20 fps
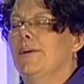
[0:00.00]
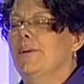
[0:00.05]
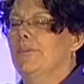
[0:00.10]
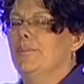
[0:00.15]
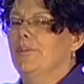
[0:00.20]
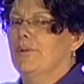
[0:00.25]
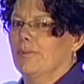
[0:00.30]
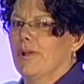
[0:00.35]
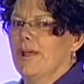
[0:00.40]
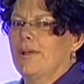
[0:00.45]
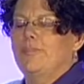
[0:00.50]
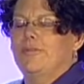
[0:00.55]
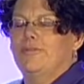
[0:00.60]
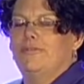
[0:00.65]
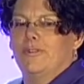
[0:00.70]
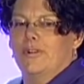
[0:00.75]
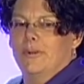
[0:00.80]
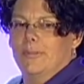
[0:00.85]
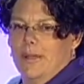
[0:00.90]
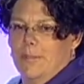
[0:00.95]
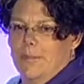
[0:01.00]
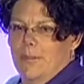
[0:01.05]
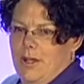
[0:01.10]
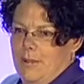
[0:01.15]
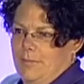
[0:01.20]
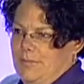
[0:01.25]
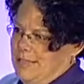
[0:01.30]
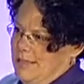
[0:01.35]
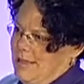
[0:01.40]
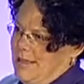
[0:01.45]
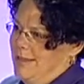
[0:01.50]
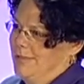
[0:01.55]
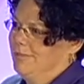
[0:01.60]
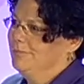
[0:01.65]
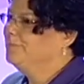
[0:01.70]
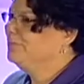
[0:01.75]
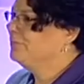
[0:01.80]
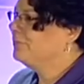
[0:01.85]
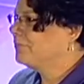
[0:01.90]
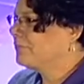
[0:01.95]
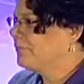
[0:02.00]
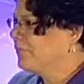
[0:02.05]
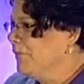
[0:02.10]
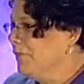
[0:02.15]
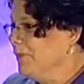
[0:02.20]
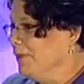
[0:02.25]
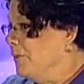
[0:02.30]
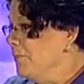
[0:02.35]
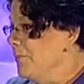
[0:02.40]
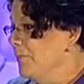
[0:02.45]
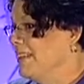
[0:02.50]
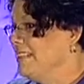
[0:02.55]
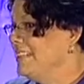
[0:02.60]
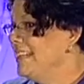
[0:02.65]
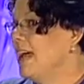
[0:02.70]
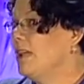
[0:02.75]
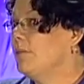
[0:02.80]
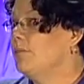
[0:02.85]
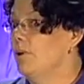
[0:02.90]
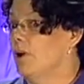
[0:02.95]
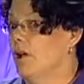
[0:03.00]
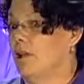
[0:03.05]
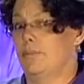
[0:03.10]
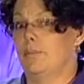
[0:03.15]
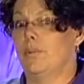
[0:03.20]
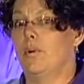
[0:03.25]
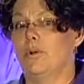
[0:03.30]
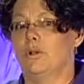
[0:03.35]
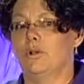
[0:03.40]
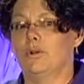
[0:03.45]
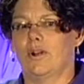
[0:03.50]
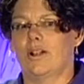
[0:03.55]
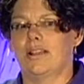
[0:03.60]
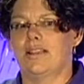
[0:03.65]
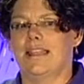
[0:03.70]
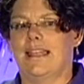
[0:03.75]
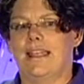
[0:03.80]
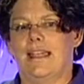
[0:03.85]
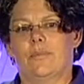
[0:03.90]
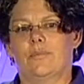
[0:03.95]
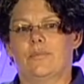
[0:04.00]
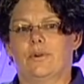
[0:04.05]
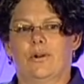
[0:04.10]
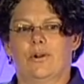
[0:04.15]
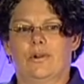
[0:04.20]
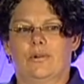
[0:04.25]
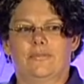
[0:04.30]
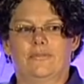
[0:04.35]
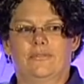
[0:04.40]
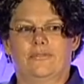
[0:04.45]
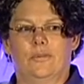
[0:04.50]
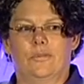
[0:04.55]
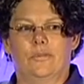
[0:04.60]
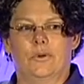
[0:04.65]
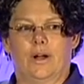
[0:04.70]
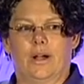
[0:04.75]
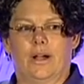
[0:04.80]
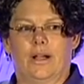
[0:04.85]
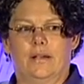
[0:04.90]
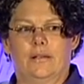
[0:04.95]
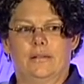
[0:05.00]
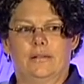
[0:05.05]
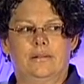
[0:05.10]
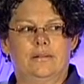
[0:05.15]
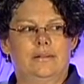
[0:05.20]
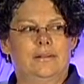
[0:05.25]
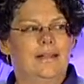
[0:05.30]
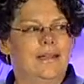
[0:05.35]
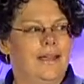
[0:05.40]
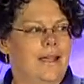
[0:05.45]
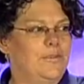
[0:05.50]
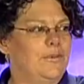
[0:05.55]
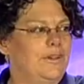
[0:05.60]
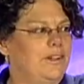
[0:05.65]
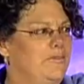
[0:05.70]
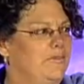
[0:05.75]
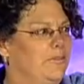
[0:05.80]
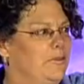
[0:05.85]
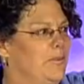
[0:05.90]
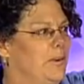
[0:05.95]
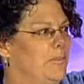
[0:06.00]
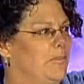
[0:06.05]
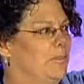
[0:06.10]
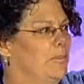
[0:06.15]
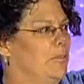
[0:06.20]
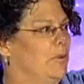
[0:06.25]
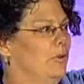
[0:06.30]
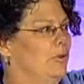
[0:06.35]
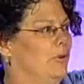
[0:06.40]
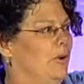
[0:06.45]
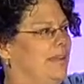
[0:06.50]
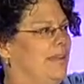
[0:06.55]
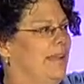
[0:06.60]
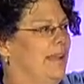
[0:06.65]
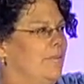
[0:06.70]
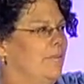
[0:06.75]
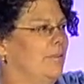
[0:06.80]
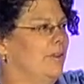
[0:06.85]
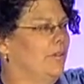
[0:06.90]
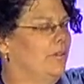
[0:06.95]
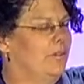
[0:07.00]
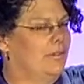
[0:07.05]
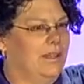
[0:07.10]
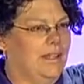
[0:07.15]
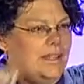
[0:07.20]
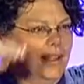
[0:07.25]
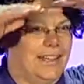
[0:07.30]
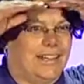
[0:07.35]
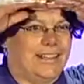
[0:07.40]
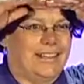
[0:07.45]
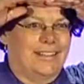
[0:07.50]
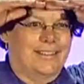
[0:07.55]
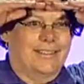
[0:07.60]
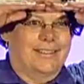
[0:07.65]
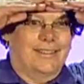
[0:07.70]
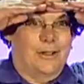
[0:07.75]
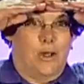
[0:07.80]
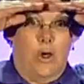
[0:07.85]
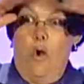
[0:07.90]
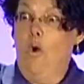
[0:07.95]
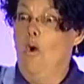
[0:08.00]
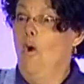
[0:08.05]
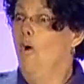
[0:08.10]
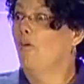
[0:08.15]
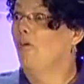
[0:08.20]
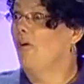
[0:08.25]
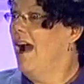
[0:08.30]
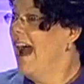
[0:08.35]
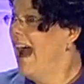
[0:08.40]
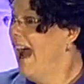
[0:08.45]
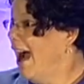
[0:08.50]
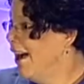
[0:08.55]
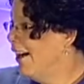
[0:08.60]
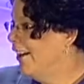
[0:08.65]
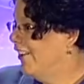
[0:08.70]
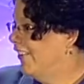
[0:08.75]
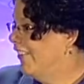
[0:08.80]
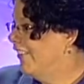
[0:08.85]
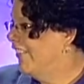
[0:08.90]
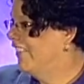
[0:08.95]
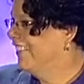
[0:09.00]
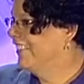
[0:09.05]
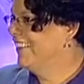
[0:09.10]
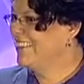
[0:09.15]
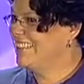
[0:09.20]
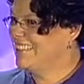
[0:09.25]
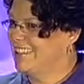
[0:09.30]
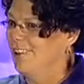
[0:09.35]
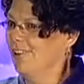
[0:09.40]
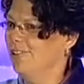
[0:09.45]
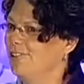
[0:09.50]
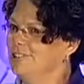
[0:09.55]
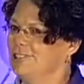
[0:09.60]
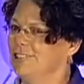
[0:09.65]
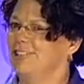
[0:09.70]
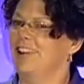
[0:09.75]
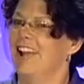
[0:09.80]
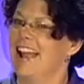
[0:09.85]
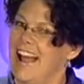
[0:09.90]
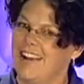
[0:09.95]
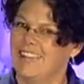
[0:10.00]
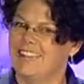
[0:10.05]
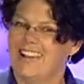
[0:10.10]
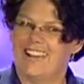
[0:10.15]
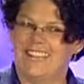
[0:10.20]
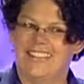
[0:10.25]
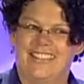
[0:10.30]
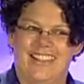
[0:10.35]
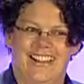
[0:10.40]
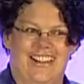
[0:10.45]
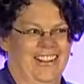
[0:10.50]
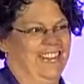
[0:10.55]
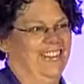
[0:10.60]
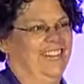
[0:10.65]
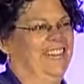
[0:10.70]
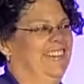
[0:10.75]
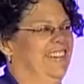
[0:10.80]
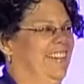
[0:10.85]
But right before my mom died, my dad brought a Polaroid camera home from work. How many of you remember Polaroid cameras? Any? Wow, that's an old crowd out there.